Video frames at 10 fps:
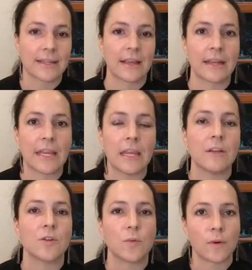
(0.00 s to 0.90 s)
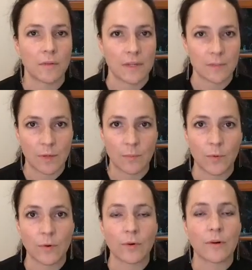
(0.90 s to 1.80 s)
And each one of these
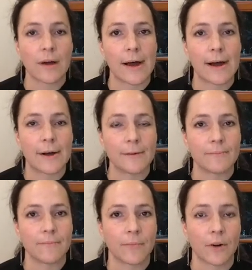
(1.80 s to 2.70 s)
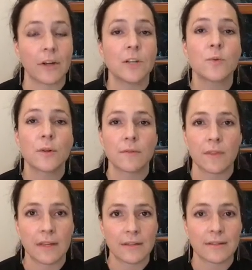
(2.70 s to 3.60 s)
people, or each one of
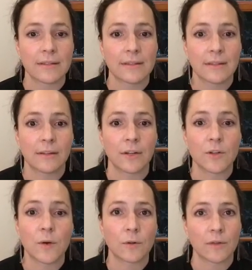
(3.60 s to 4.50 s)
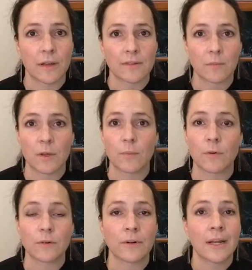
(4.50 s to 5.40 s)
these, 200,000
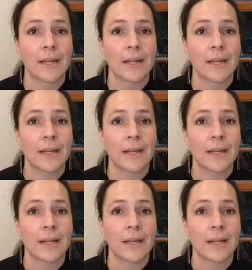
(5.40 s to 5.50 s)
people